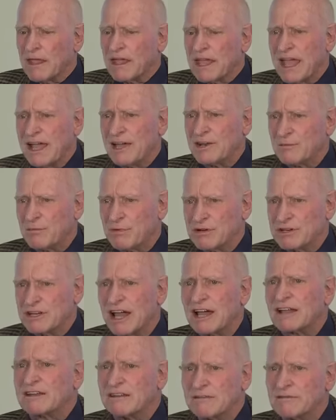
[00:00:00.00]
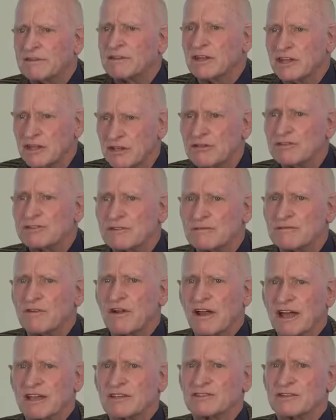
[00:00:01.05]
counterproductive in the use of
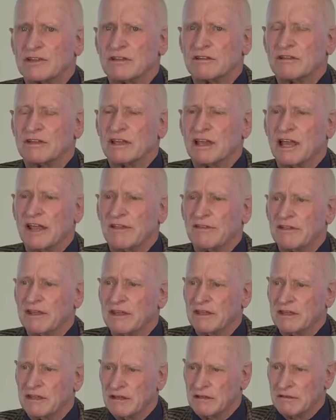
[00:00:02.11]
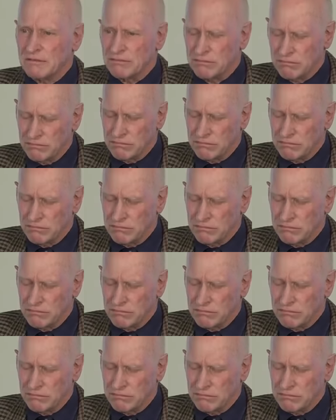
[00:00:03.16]
drugs and the